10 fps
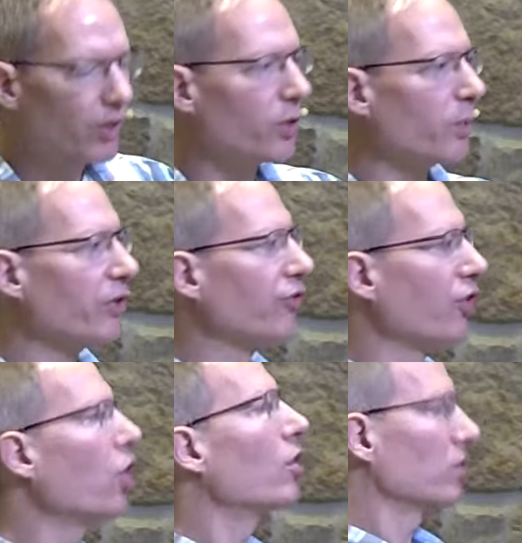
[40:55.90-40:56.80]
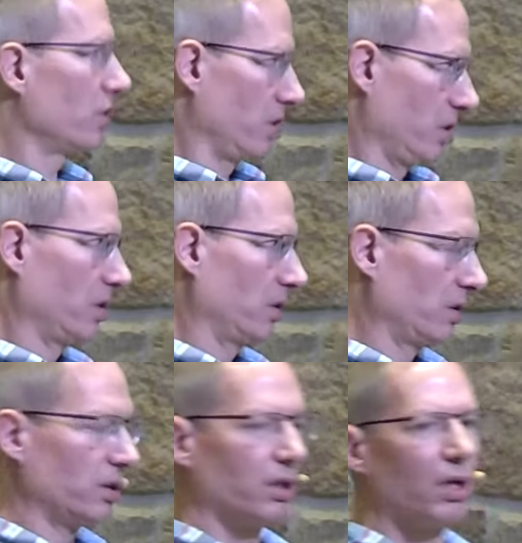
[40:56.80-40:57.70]
the result
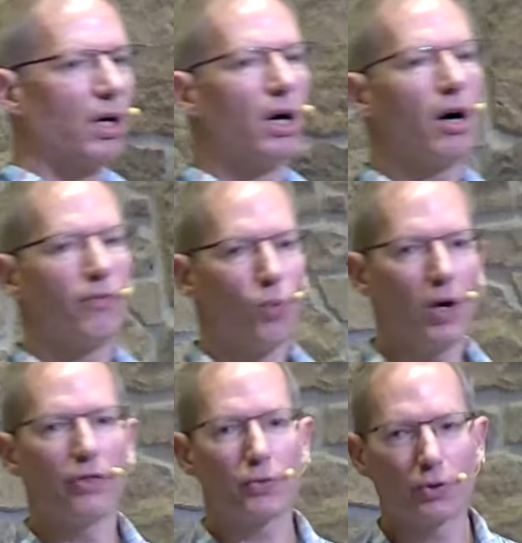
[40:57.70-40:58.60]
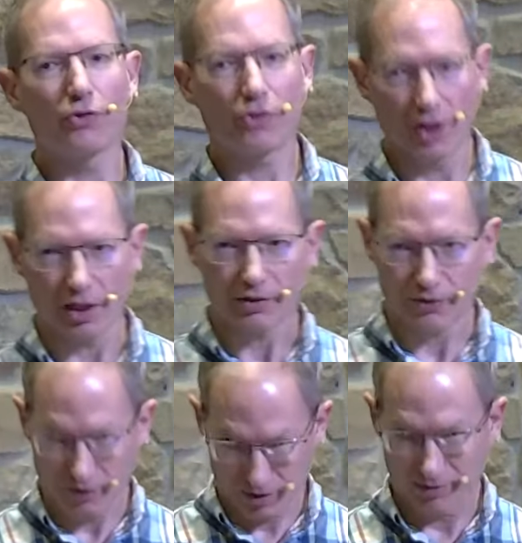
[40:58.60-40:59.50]
of 1 through
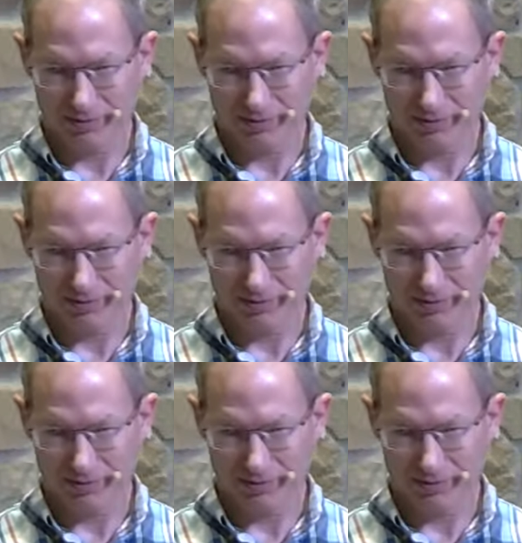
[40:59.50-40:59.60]
6